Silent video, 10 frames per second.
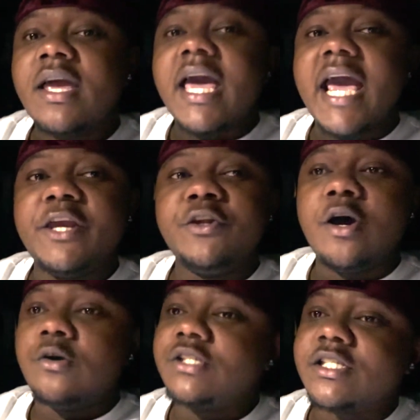And you
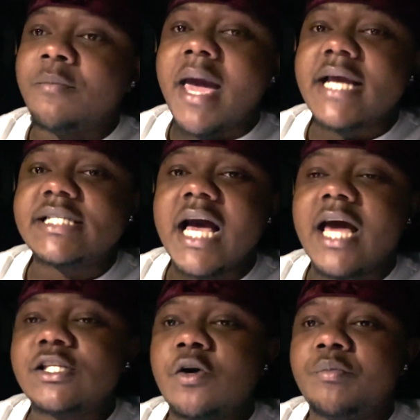know, just imagine how
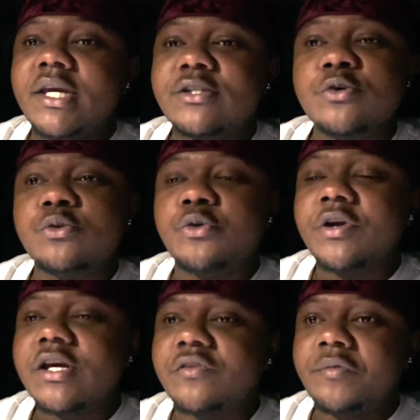it's gonna be
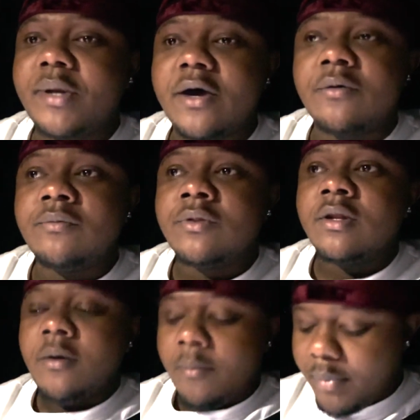2-3 years from now.
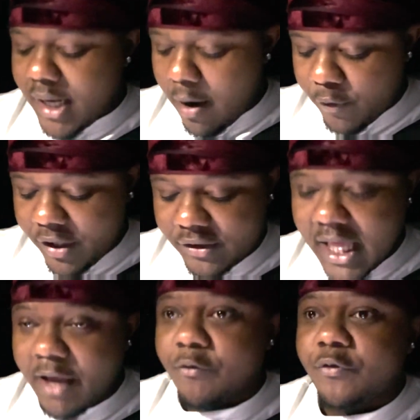But I'm really
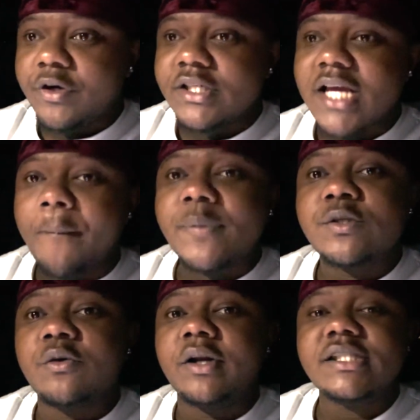thankful for this
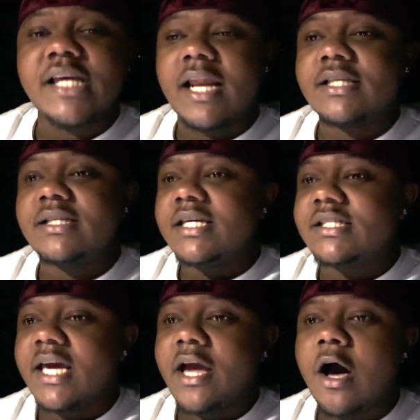opportunity. Shout out to
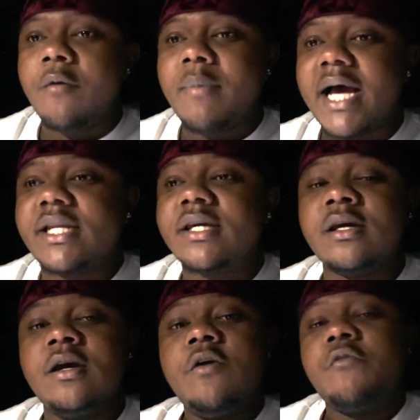DJ Almighty
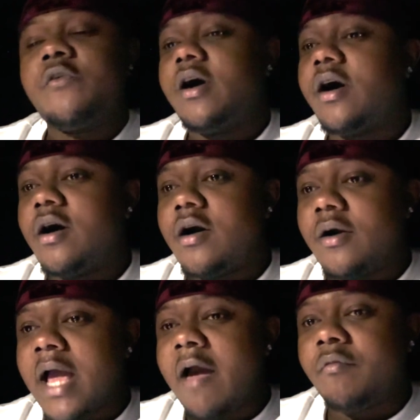for
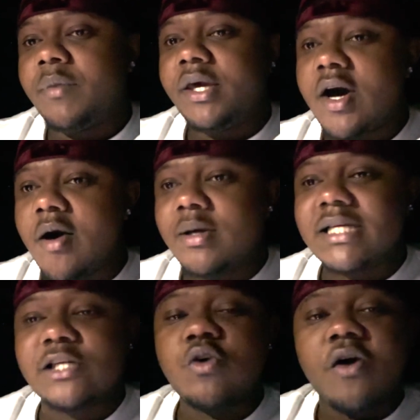having me come, cause
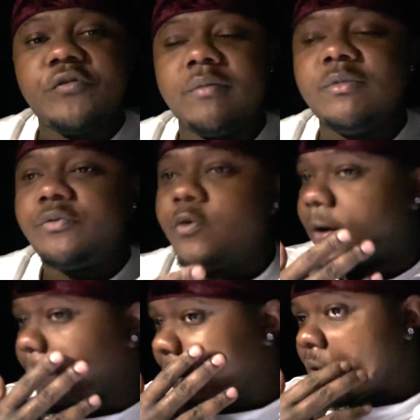that's what I'm filming
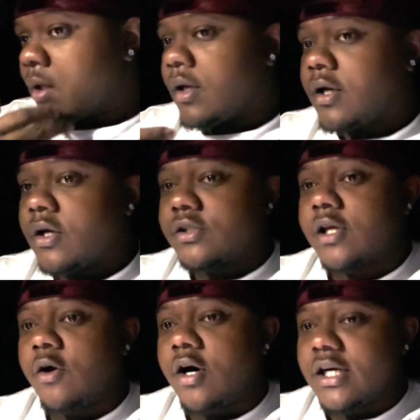for.
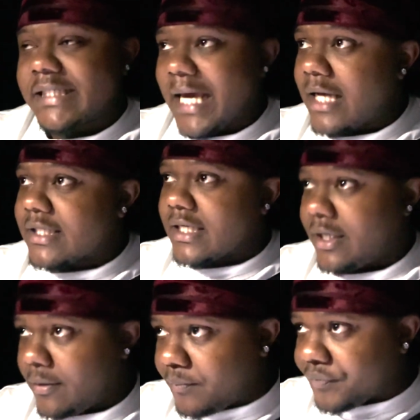So shout out to
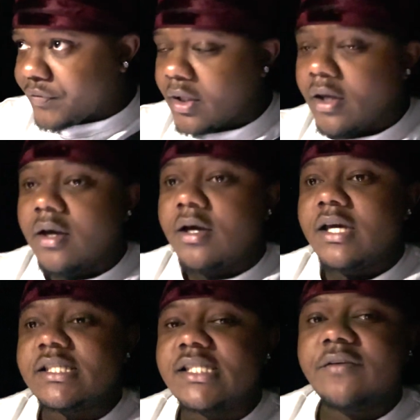him
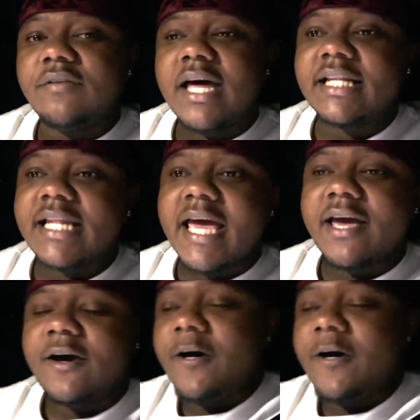and stuff like that.